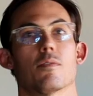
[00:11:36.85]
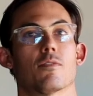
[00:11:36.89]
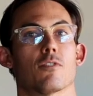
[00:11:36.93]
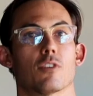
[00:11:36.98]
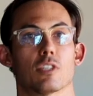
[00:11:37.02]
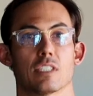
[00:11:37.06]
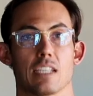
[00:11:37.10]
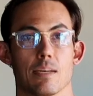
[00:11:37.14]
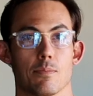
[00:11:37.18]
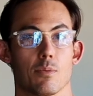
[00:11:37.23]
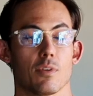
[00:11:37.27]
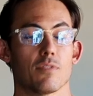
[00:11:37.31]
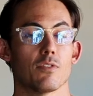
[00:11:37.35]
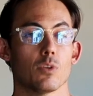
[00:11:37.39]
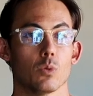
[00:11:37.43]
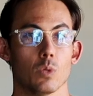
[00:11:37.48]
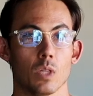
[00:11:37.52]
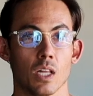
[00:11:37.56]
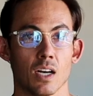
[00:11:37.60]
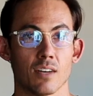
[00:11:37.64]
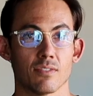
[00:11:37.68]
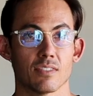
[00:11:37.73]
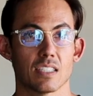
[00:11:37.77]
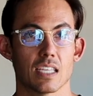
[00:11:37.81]
For example, if you
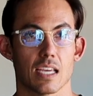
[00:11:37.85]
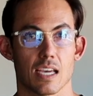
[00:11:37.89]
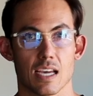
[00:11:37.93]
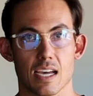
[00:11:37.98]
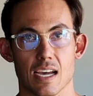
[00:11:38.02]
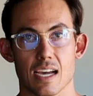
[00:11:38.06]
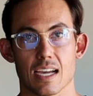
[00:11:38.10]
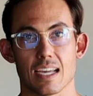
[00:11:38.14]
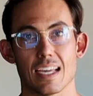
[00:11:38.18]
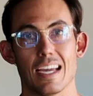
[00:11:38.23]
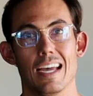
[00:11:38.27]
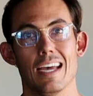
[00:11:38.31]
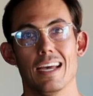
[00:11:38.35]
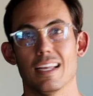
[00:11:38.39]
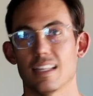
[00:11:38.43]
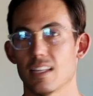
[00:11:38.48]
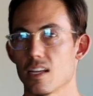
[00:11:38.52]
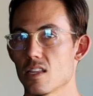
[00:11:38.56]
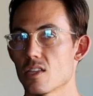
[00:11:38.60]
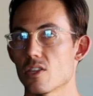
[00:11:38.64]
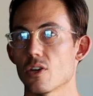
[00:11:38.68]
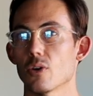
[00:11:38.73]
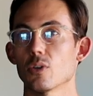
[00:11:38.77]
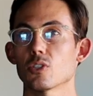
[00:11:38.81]
love tech,
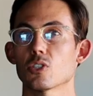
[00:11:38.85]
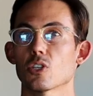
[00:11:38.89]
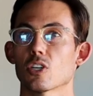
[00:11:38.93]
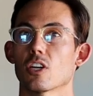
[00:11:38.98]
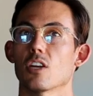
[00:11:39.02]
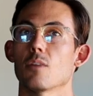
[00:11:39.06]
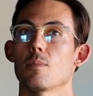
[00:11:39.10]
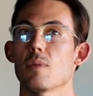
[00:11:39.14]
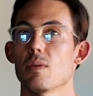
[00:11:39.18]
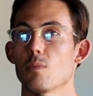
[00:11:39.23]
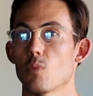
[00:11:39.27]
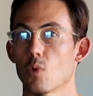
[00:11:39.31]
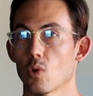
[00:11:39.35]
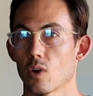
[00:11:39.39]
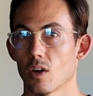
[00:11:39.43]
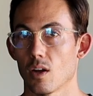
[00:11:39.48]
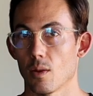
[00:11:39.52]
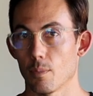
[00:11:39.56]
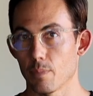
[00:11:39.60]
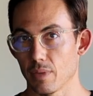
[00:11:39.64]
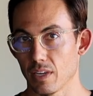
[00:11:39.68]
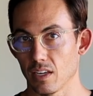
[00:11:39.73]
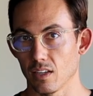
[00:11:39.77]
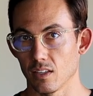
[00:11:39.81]
then those are going to be more
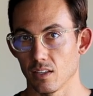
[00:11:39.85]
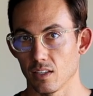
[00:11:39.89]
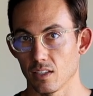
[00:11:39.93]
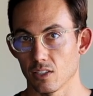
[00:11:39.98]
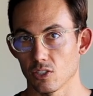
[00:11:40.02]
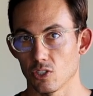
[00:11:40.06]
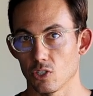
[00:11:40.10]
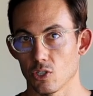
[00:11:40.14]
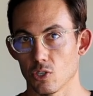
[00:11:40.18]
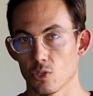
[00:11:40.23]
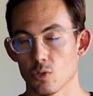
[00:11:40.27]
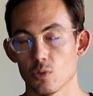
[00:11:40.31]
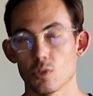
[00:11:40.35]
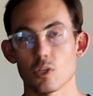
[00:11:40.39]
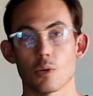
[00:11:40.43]
appealing to you.